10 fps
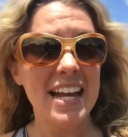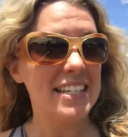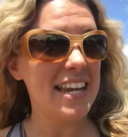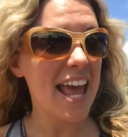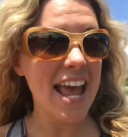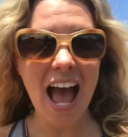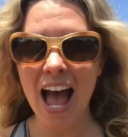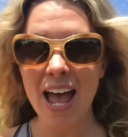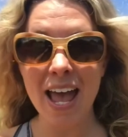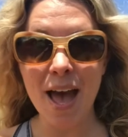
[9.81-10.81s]
Today
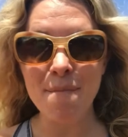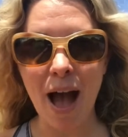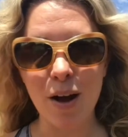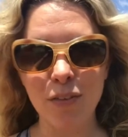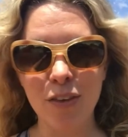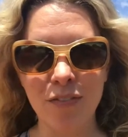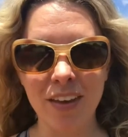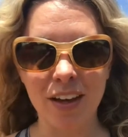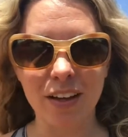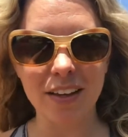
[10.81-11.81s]
I am out in the
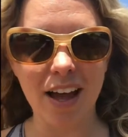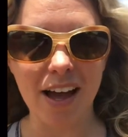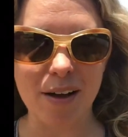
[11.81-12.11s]
field,